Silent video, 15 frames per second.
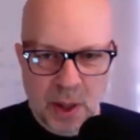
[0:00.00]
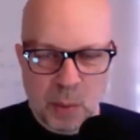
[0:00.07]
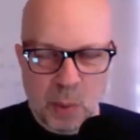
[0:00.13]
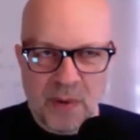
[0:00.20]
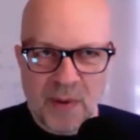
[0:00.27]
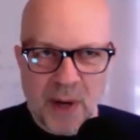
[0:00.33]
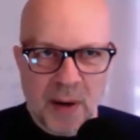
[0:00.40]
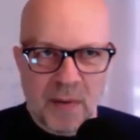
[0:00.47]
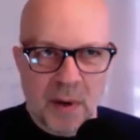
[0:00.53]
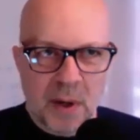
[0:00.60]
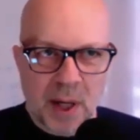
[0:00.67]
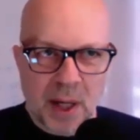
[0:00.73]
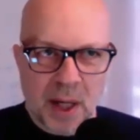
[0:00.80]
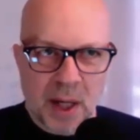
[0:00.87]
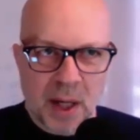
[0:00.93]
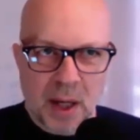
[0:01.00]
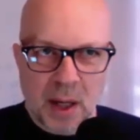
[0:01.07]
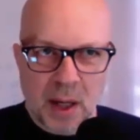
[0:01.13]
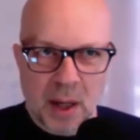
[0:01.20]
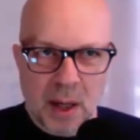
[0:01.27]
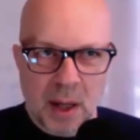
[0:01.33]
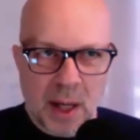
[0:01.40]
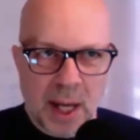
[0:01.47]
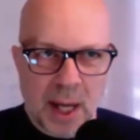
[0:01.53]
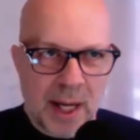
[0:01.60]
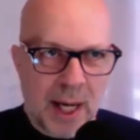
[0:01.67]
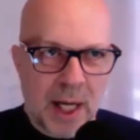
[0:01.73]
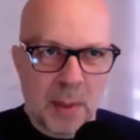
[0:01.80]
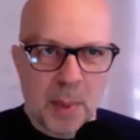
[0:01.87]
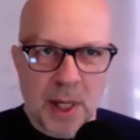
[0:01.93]
We've never had
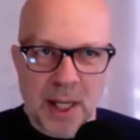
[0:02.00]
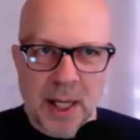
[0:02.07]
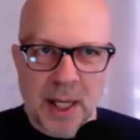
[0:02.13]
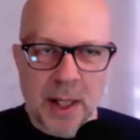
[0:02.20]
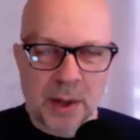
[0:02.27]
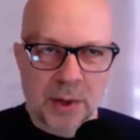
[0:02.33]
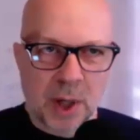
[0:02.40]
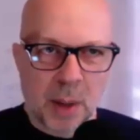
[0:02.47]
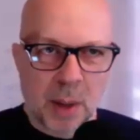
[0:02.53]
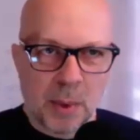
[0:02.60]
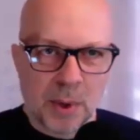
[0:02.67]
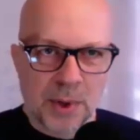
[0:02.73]
anybody get in trouble.